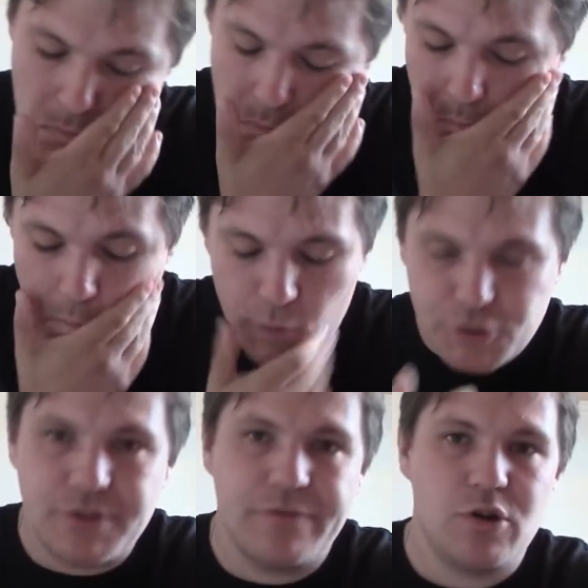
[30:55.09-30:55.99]

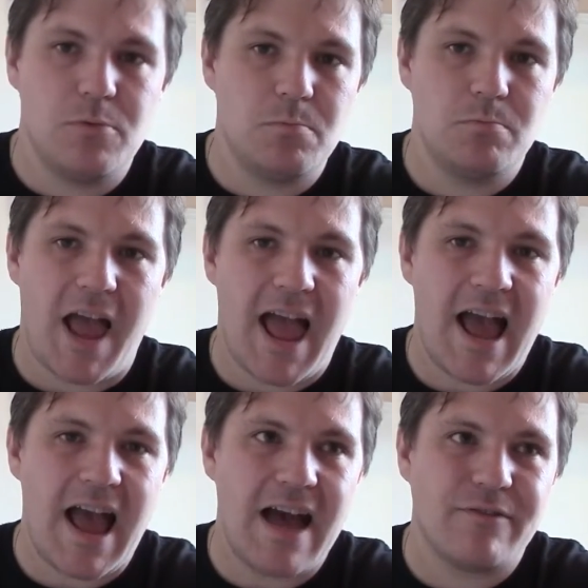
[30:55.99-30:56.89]
Most of them
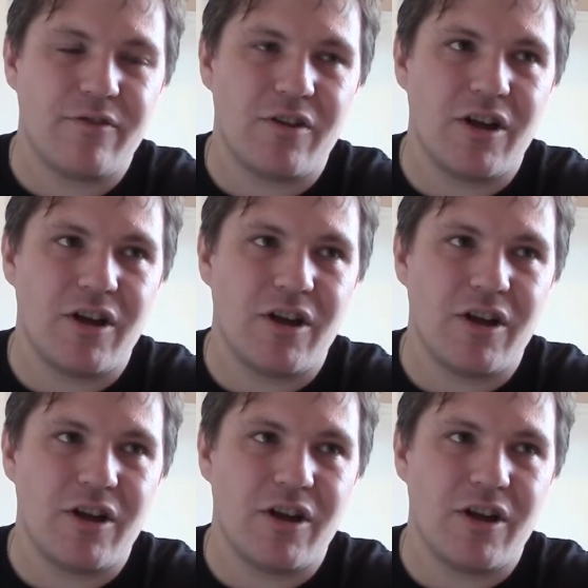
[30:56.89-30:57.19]
have